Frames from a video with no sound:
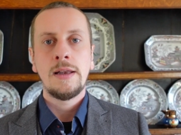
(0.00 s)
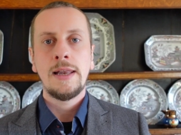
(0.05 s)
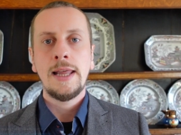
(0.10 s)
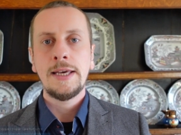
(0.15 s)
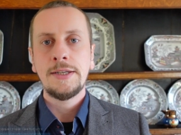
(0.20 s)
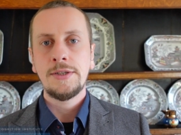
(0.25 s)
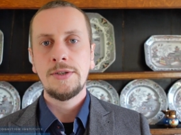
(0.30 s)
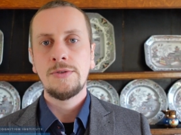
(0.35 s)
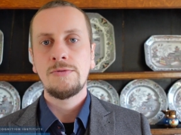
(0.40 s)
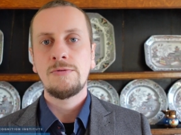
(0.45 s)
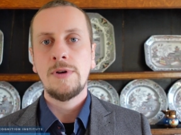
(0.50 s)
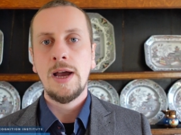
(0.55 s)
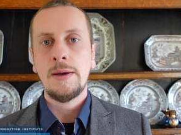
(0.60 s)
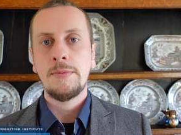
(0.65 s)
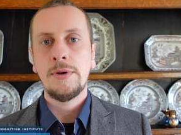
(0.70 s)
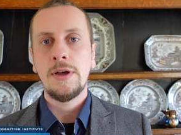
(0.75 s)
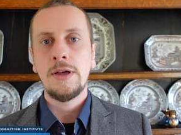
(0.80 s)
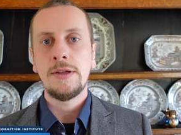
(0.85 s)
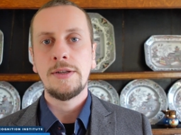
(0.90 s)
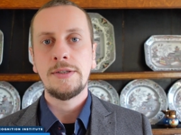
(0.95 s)
Lesson
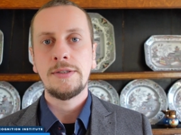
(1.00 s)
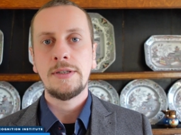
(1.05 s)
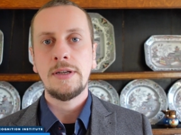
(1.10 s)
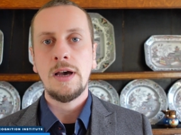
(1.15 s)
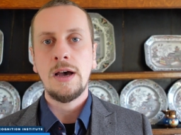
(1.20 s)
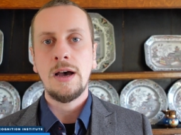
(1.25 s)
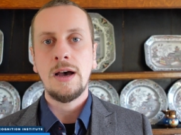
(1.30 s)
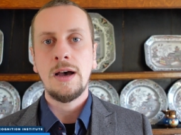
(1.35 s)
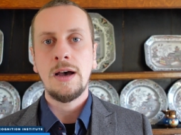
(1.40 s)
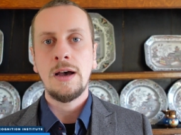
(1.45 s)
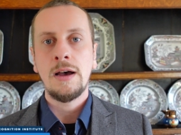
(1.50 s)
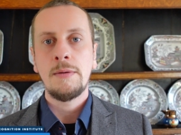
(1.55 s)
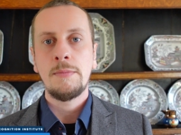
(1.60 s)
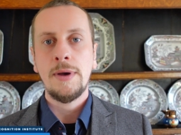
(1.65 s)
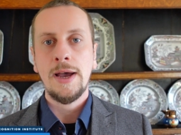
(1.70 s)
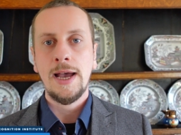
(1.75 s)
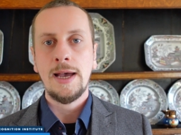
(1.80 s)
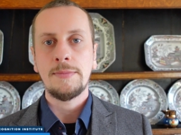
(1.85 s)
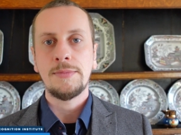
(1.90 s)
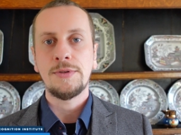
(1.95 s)
wrappers are
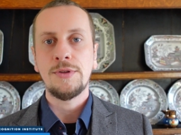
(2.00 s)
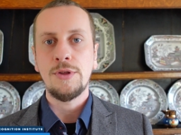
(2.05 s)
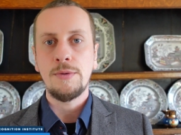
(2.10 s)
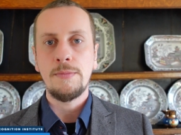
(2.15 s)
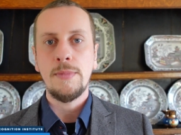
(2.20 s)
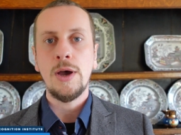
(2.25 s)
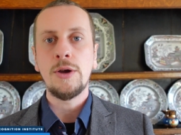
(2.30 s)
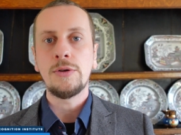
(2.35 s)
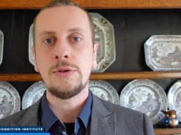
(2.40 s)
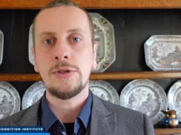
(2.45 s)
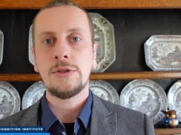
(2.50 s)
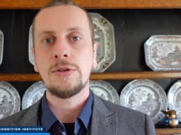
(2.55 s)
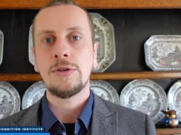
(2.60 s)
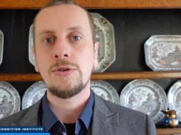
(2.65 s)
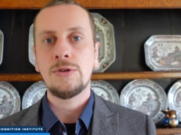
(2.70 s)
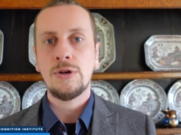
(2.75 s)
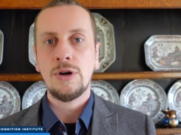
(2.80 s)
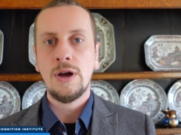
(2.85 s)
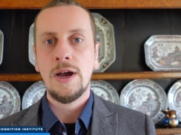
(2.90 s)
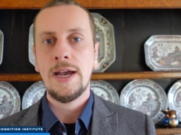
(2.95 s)
perhaps the
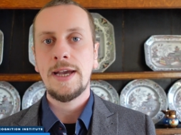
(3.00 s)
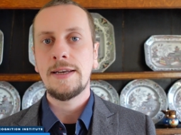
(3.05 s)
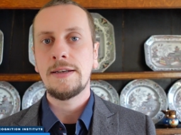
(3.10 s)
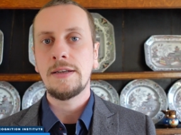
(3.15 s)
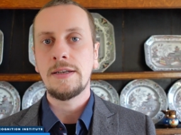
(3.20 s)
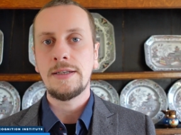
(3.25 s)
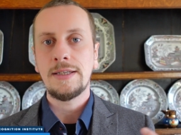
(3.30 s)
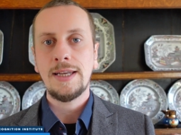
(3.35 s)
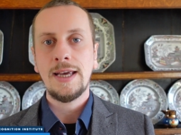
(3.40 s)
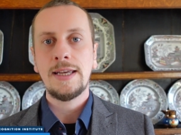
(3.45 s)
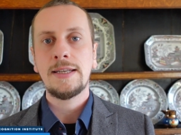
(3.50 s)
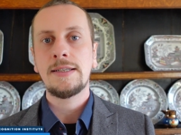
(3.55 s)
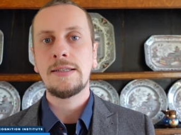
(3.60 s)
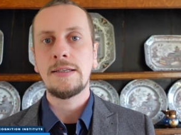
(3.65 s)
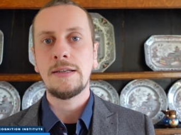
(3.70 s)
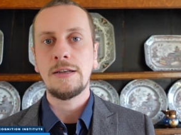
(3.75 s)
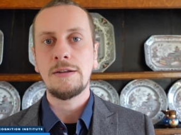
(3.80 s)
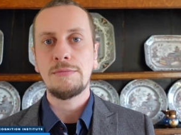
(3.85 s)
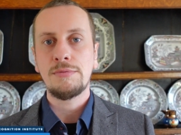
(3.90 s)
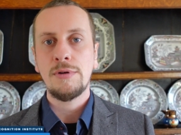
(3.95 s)
most tried and
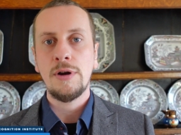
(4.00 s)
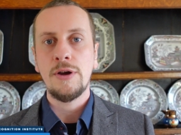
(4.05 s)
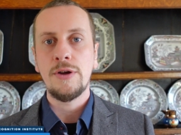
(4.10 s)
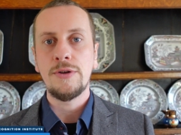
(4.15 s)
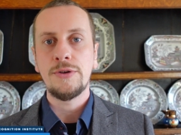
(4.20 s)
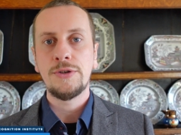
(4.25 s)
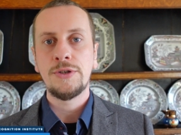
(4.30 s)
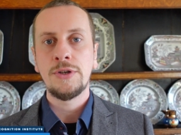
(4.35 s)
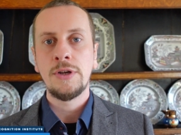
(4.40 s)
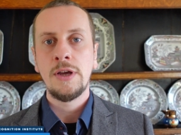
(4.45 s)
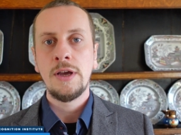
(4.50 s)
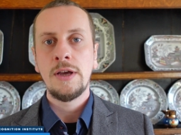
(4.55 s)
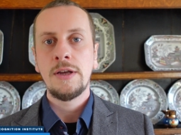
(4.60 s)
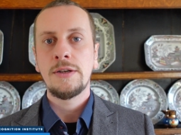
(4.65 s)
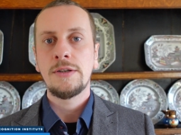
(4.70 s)
tested approach